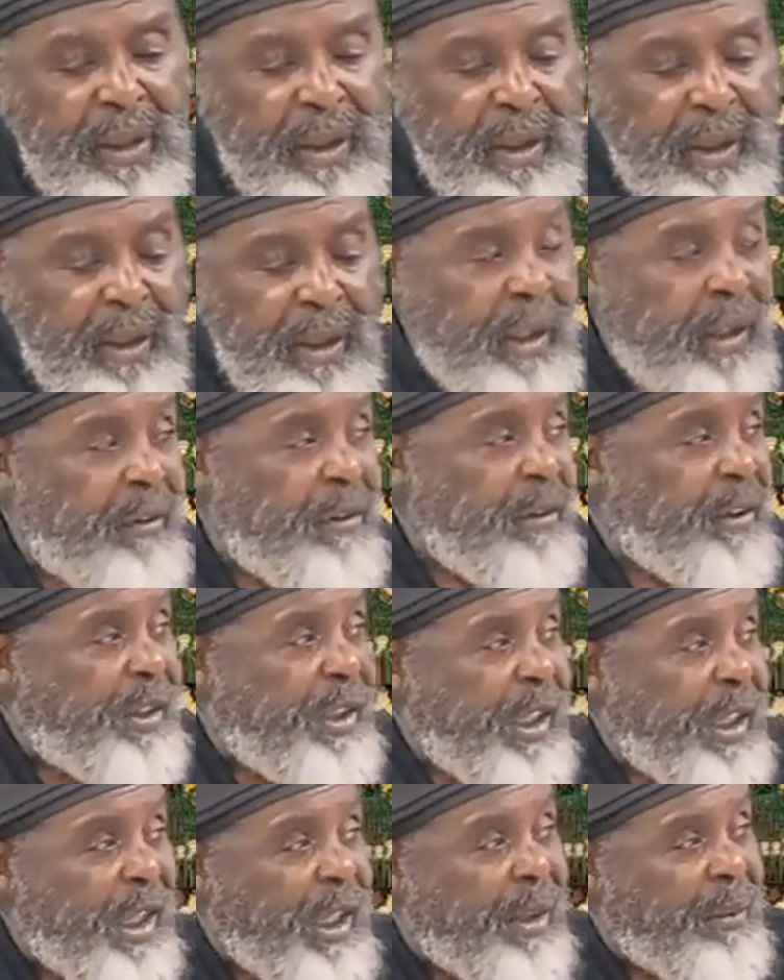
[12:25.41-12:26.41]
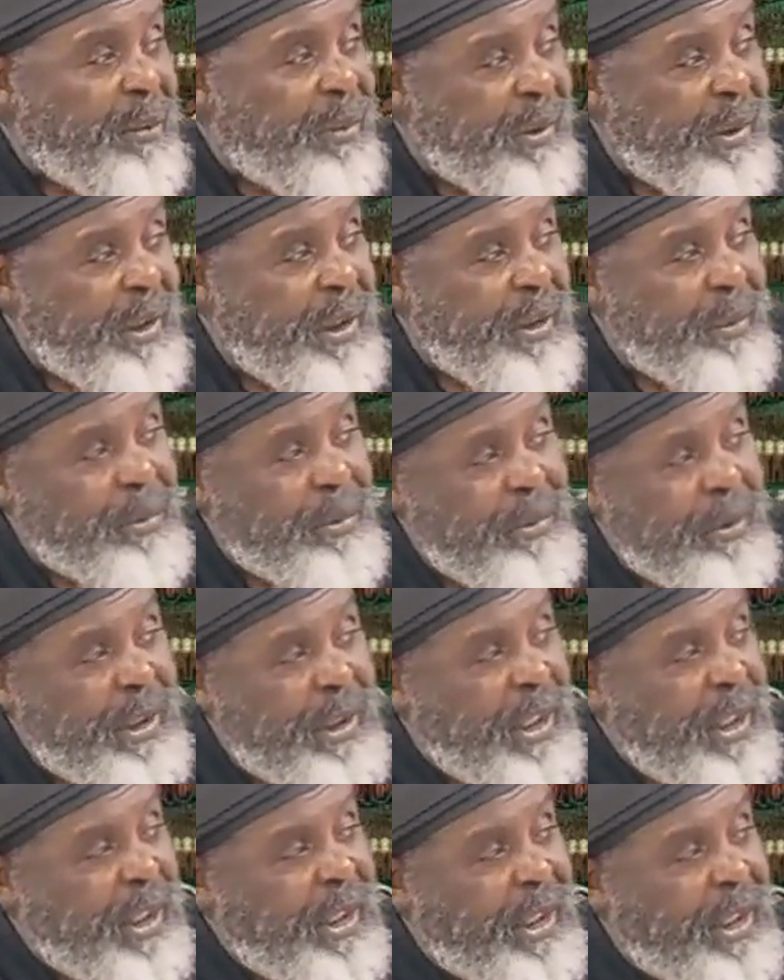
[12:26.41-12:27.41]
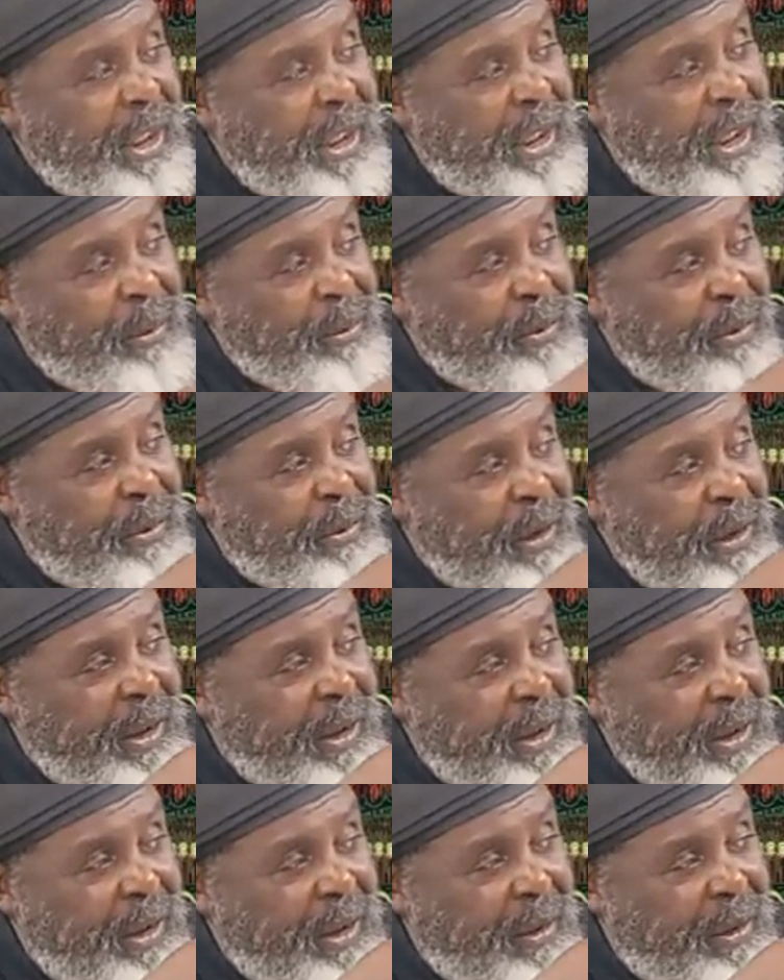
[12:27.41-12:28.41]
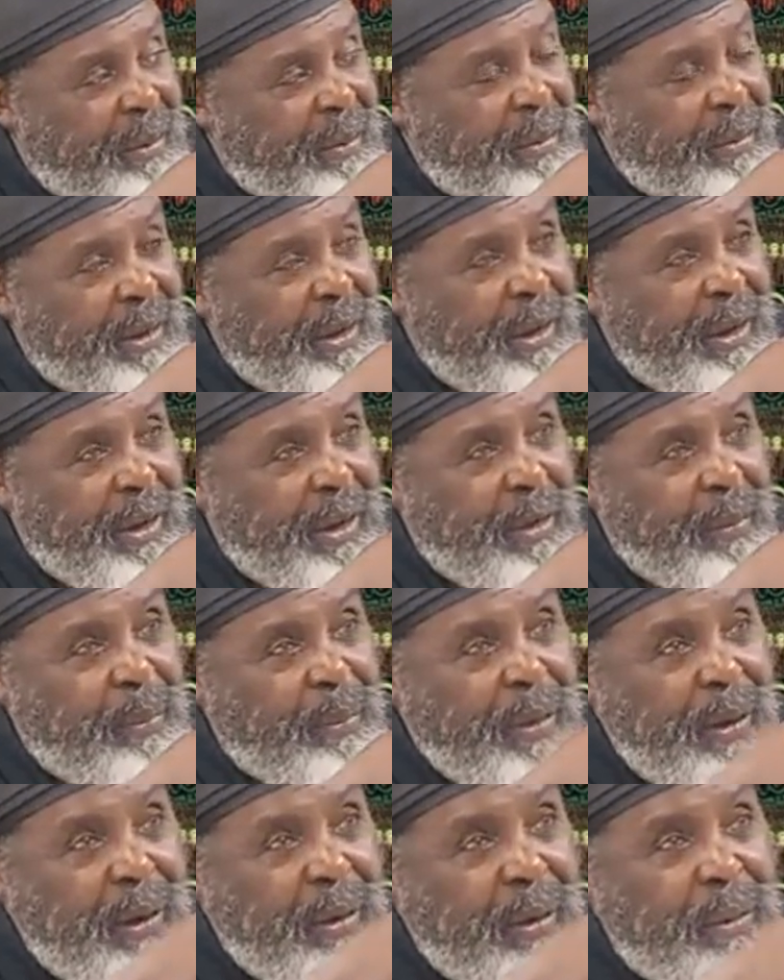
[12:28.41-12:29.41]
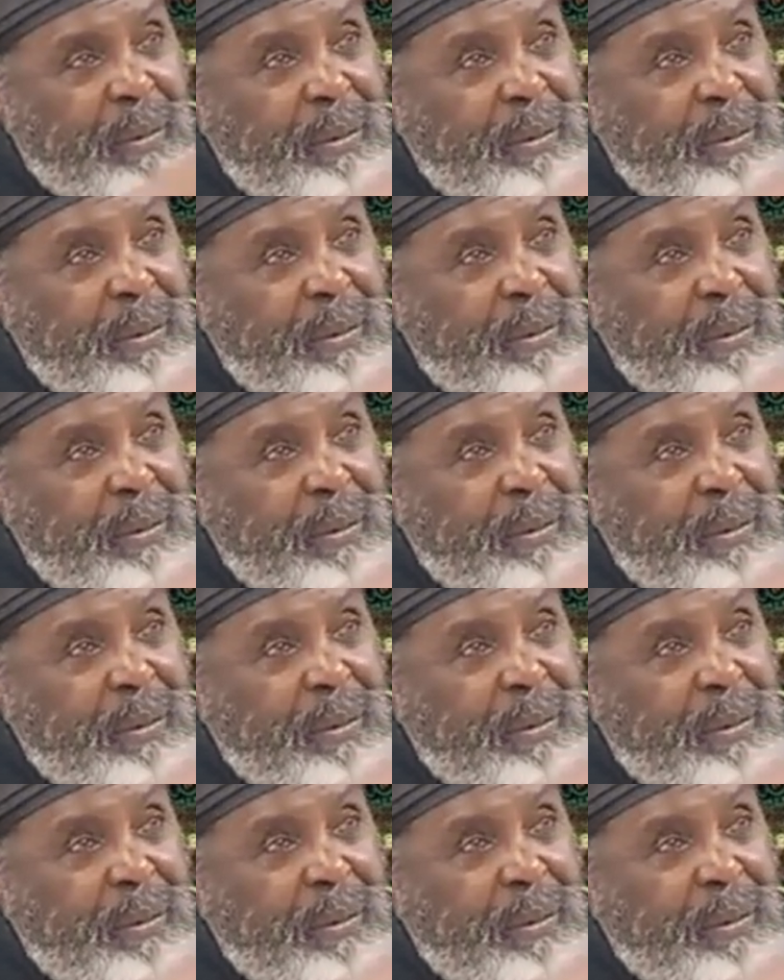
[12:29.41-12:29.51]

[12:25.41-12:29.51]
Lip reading: every time he was laying there, he was looking at the pillow.